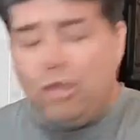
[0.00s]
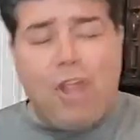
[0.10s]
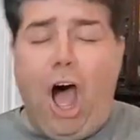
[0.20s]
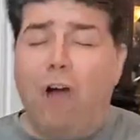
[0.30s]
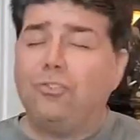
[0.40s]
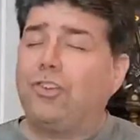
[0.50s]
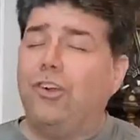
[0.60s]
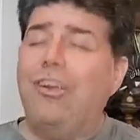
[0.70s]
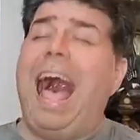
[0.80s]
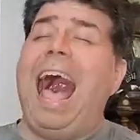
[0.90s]
Don't
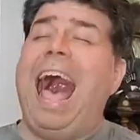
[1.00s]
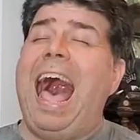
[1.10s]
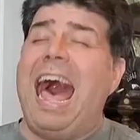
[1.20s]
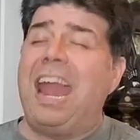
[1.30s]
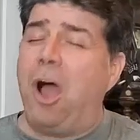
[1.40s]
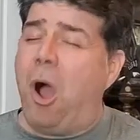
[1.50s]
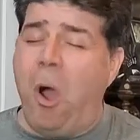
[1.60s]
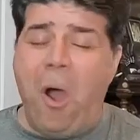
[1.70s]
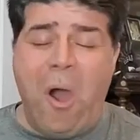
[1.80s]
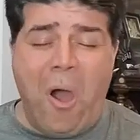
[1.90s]
try to
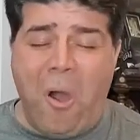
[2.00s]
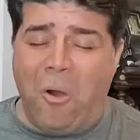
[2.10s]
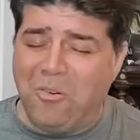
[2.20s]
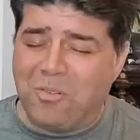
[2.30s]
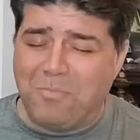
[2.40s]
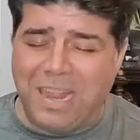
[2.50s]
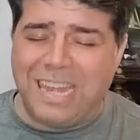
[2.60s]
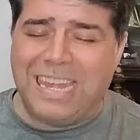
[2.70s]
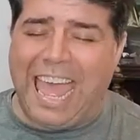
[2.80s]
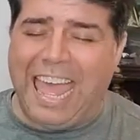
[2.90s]
hold me
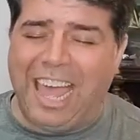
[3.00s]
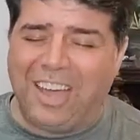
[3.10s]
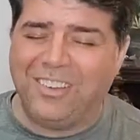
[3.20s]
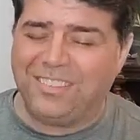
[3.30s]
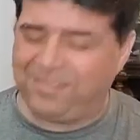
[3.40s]
down,